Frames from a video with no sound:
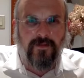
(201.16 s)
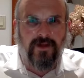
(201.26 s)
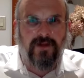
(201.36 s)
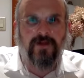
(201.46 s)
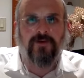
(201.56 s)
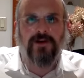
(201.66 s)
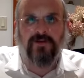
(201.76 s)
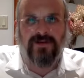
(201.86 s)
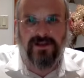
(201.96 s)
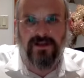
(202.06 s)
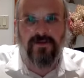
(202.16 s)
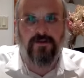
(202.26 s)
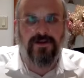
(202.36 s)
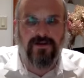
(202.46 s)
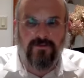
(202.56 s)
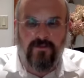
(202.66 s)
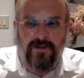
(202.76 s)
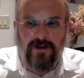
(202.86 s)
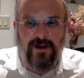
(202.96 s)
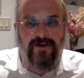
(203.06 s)
and therefore each person has to give three.
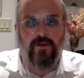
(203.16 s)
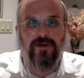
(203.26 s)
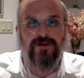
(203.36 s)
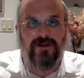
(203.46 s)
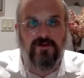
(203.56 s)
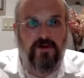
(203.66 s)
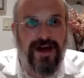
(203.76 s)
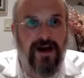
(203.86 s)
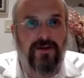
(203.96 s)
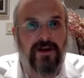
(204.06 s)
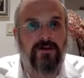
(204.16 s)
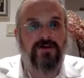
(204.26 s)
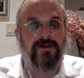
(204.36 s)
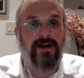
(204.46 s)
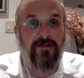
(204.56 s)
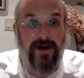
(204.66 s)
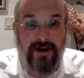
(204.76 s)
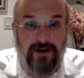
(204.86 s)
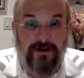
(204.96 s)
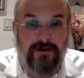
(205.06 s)
And then once they're smoothed out, they lose their tefach,
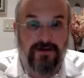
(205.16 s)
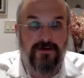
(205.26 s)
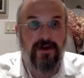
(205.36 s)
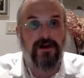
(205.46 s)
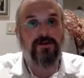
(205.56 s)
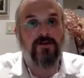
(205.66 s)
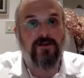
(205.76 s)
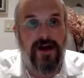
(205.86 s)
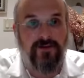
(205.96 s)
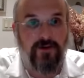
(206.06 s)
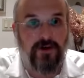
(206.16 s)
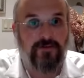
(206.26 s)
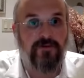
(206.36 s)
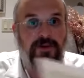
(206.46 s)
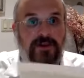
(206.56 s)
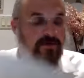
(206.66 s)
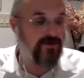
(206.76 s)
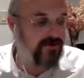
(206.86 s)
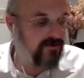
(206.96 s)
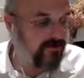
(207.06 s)
and it's two and a half tefachim for each
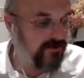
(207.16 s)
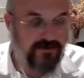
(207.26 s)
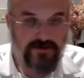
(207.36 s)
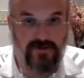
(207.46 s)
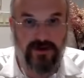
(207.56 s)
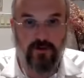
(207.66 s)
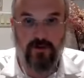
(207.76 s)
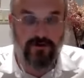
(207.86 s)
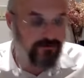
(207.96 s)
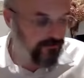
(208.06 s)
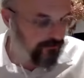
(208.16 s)
person to make the wall.